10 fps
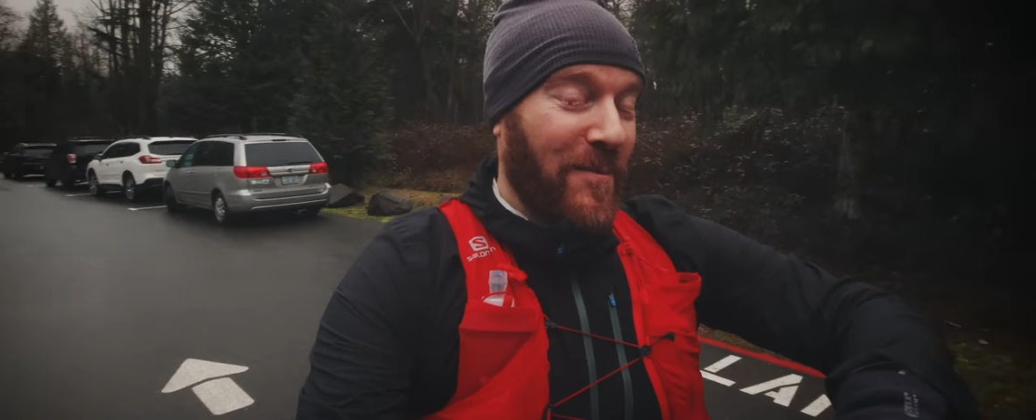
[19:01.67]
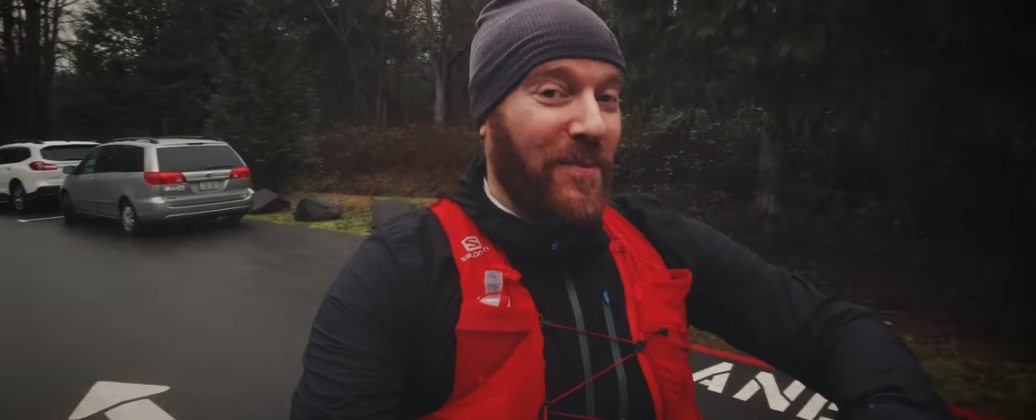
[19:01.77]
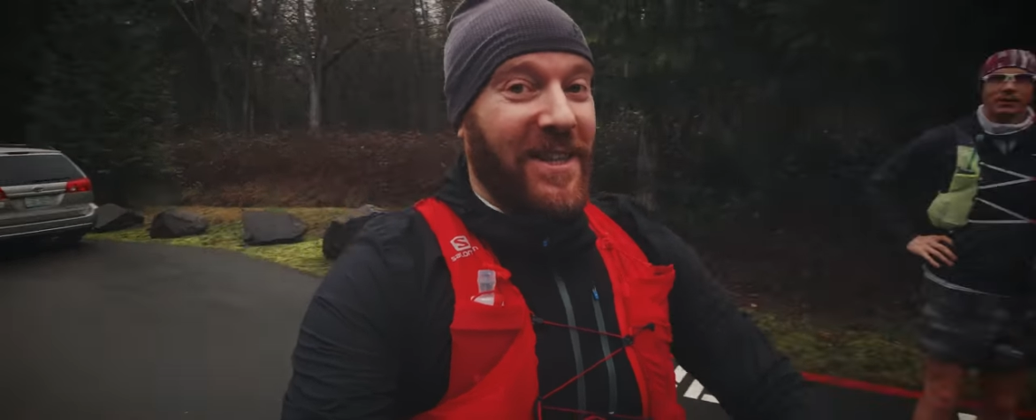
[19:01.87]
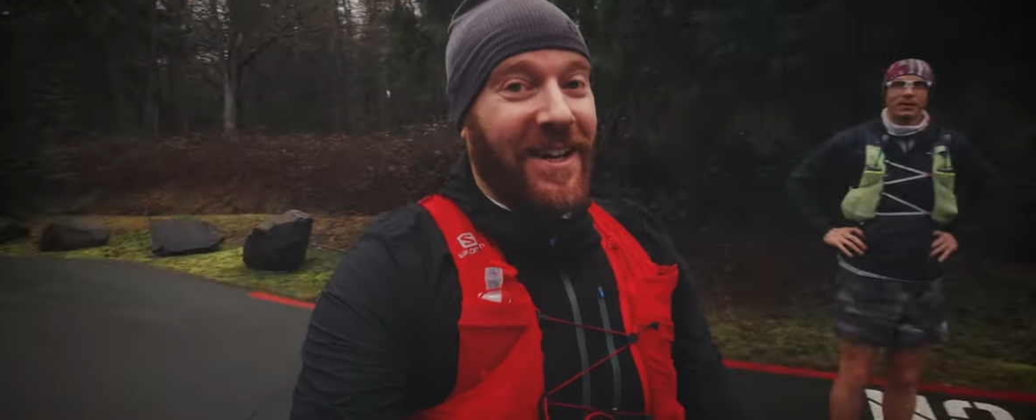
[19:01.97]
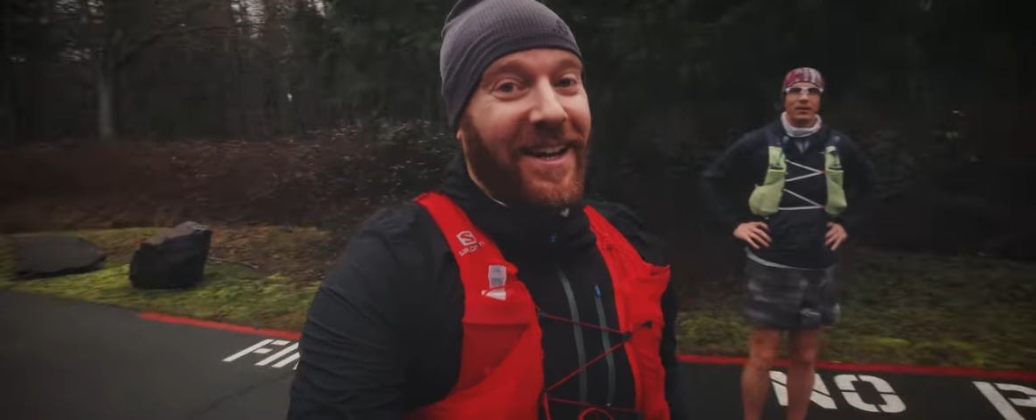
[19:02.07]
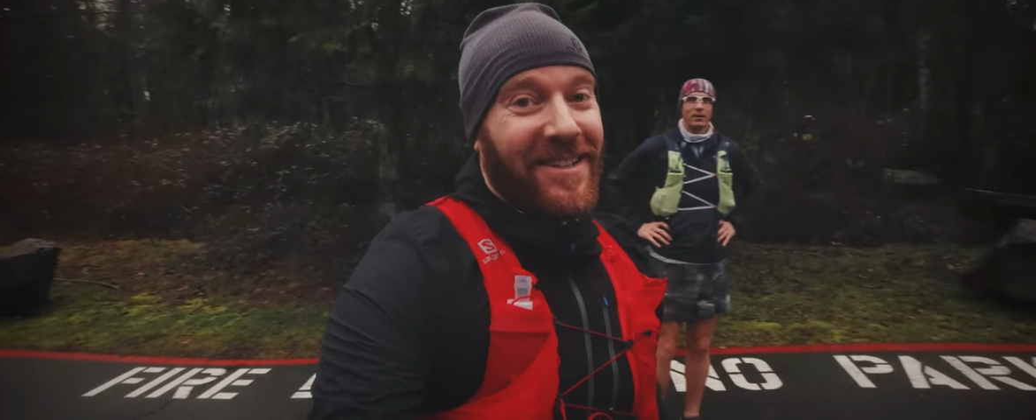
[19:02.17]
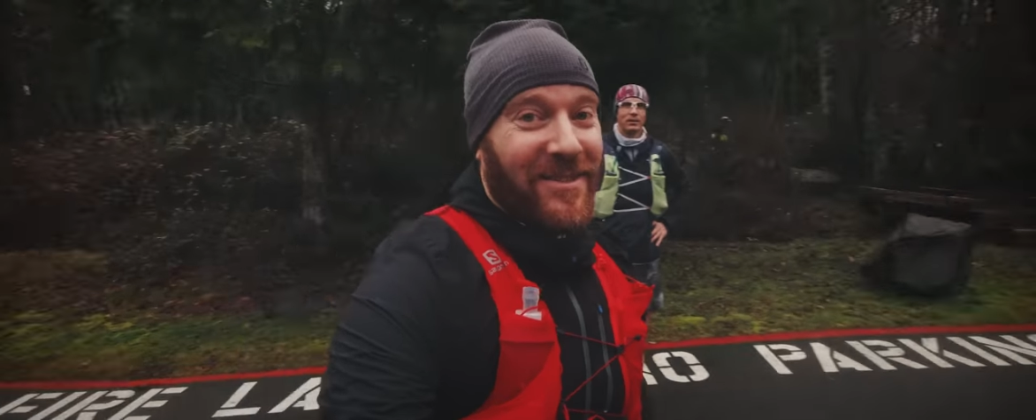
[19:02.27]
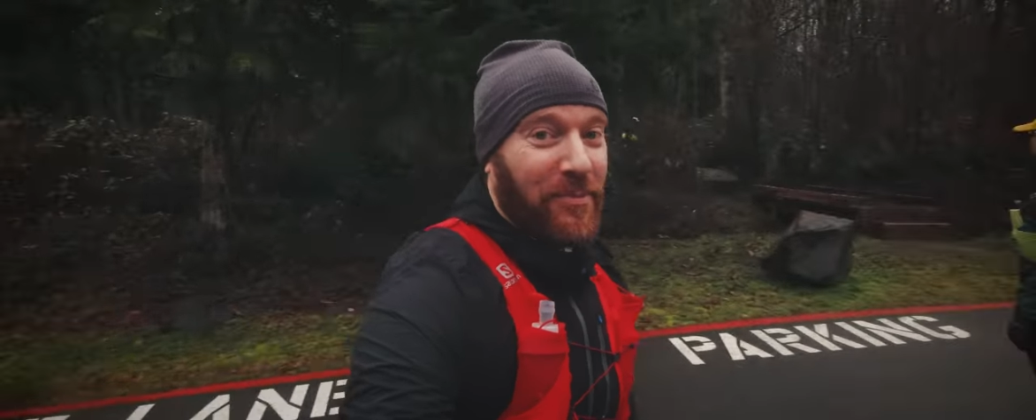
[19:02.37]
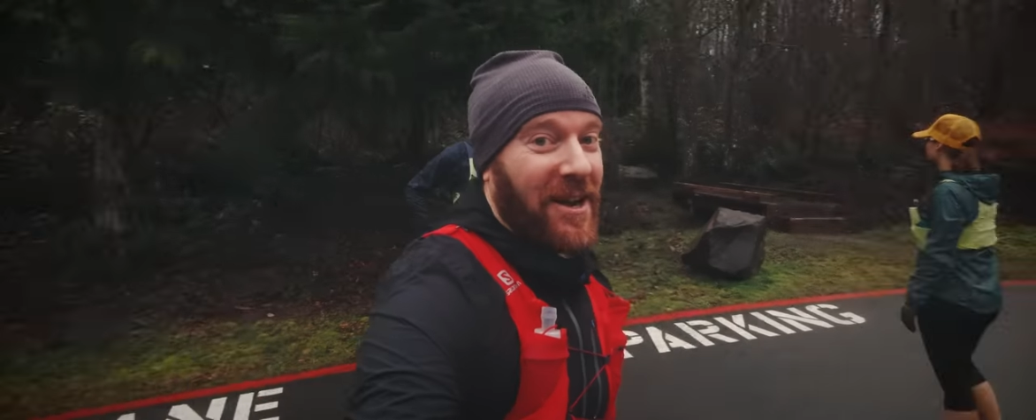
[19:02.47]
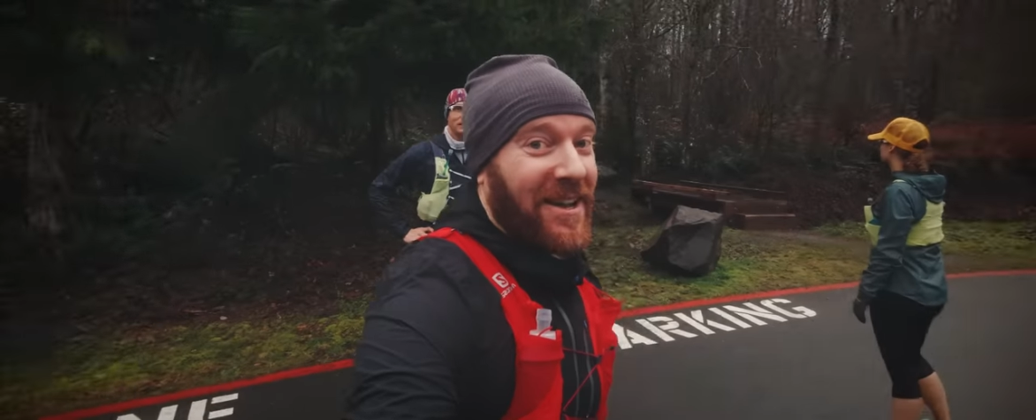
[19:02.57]
But then I get
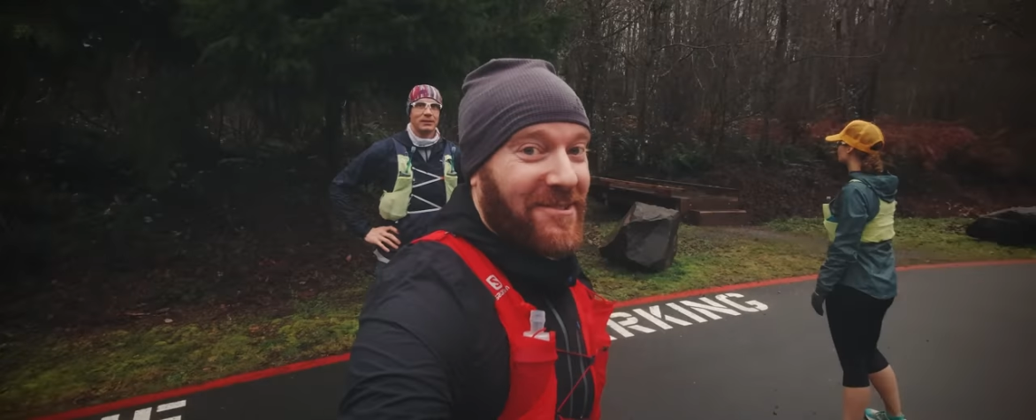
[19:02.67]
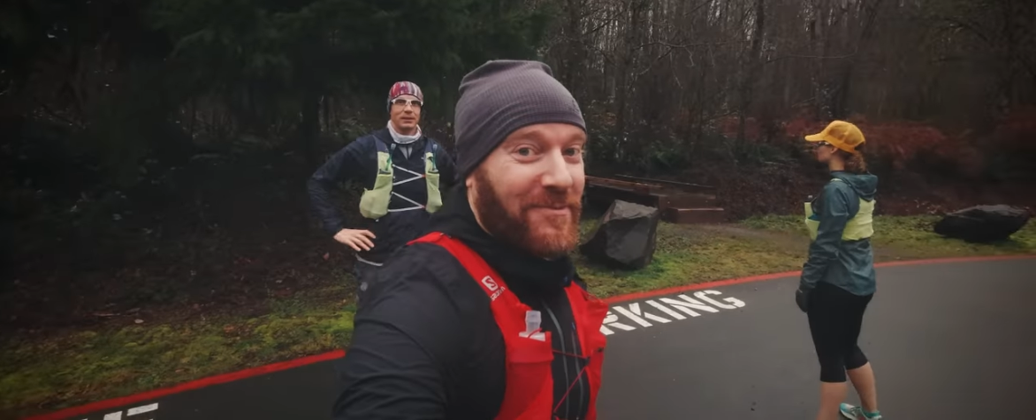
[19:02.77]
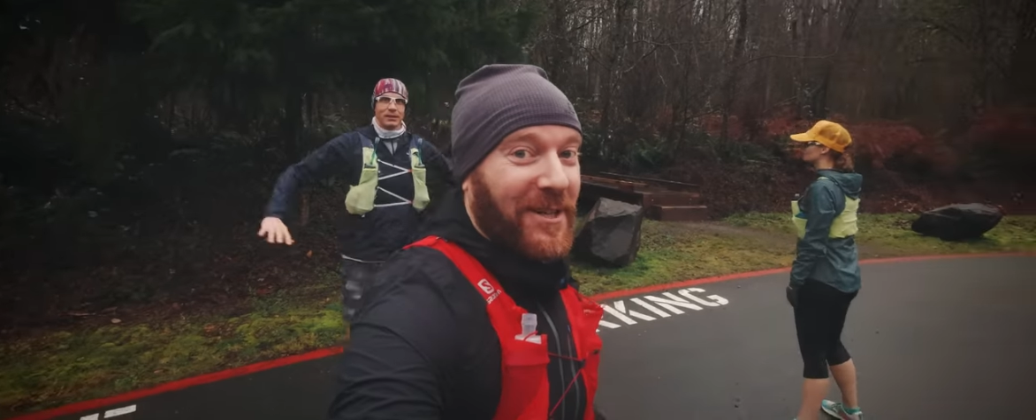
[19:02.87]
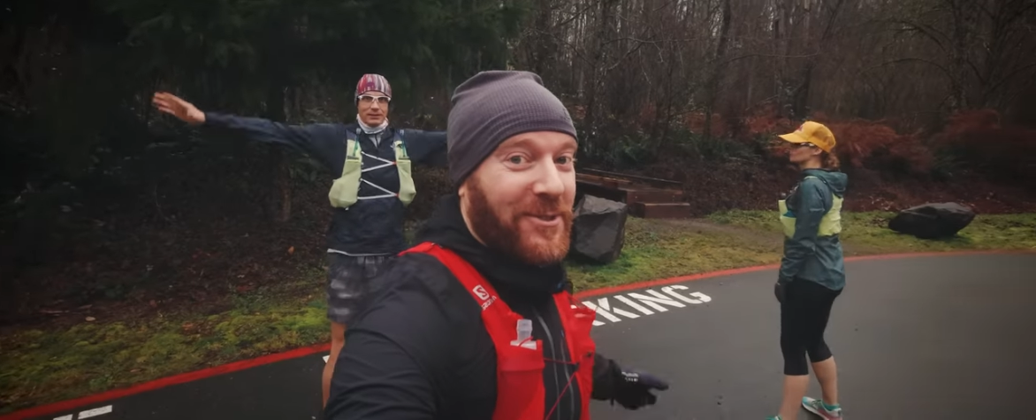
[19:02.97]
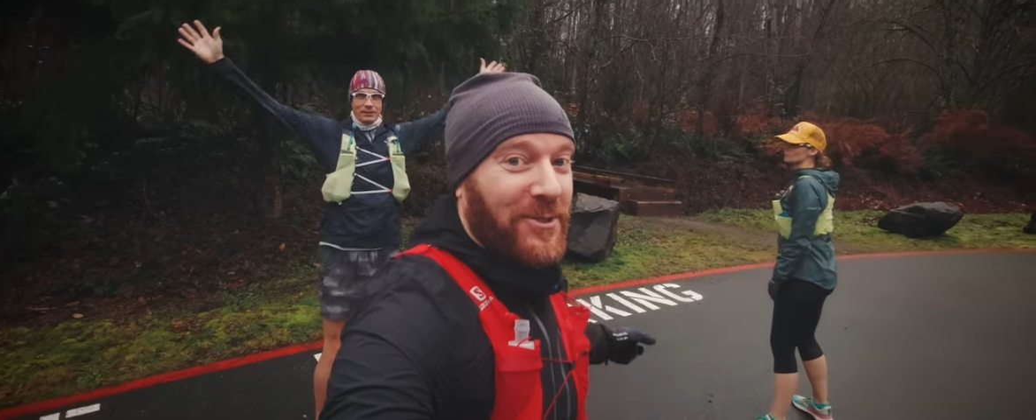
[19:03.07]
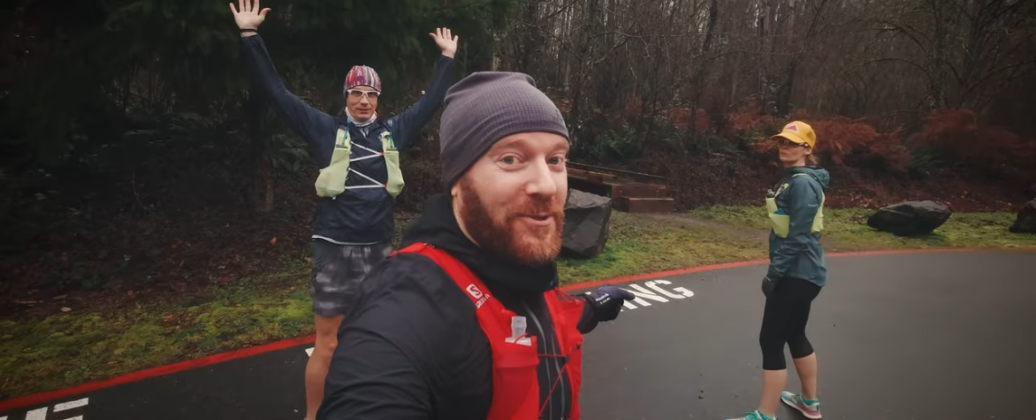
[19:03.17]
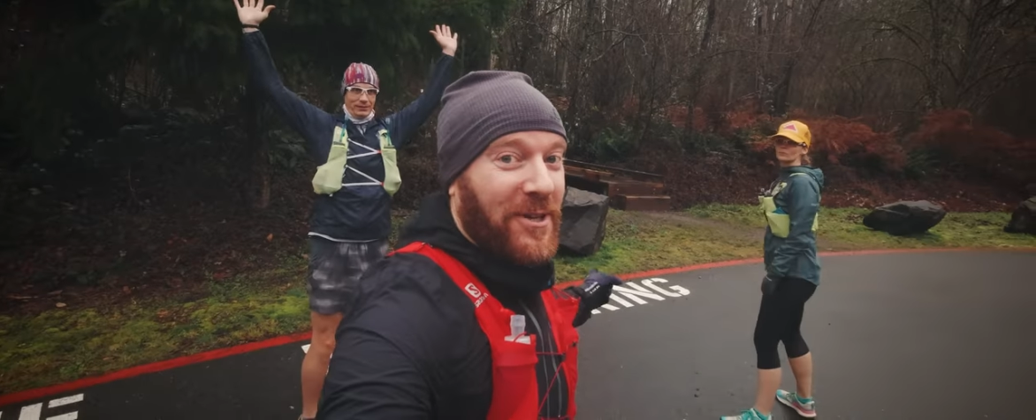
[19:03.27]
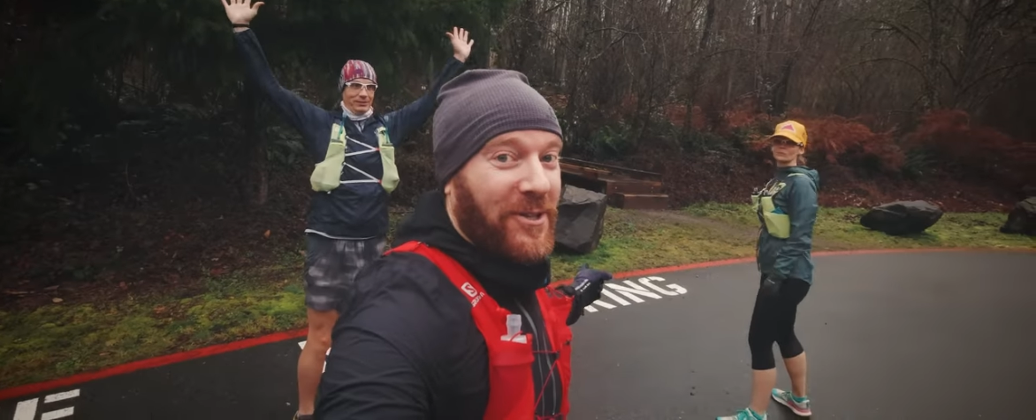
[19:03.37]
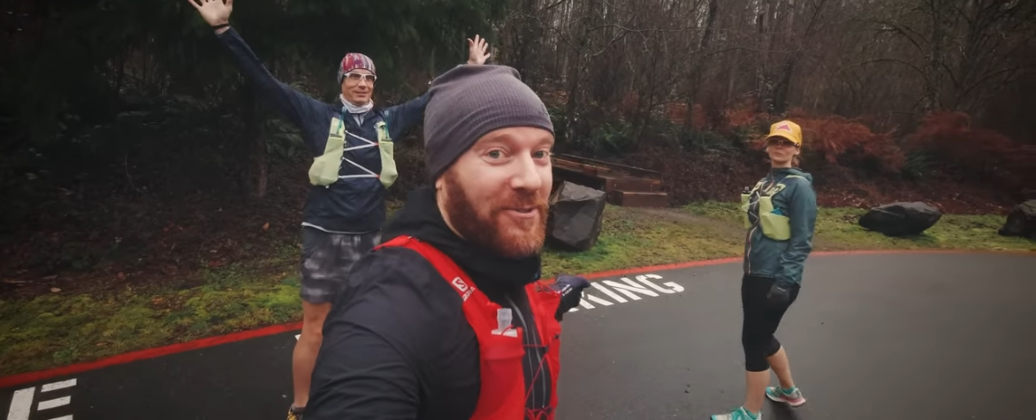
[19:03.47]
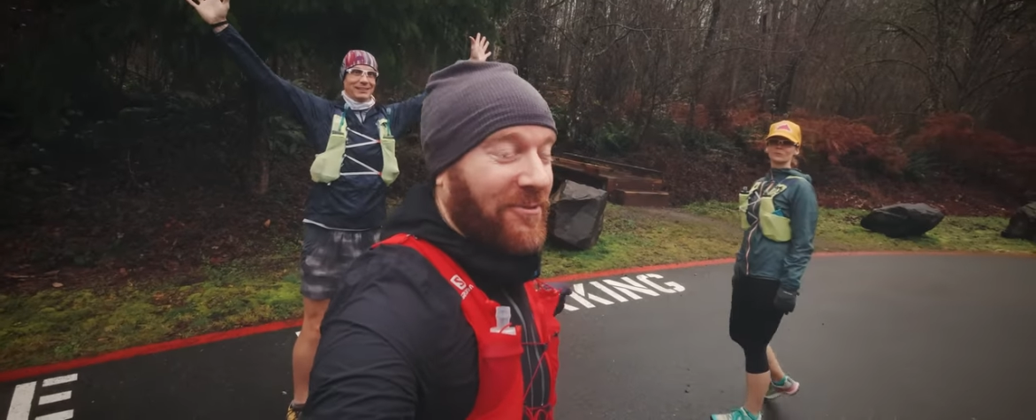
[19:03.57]
surprised by two
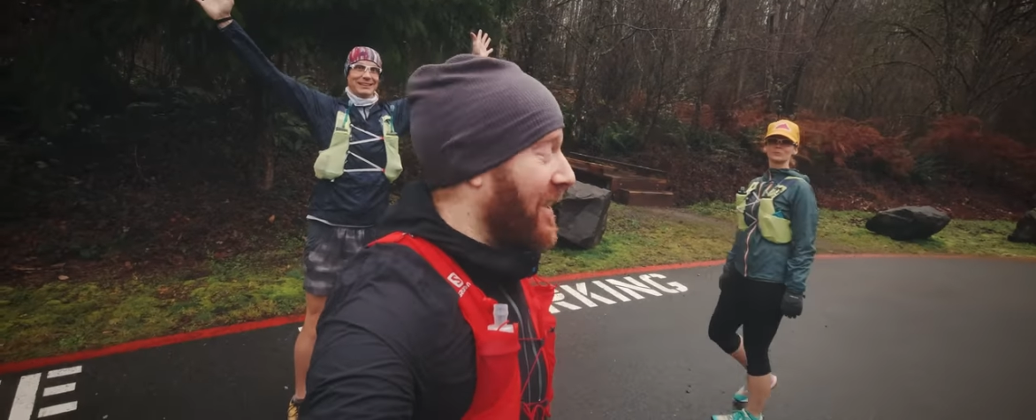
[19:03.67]
good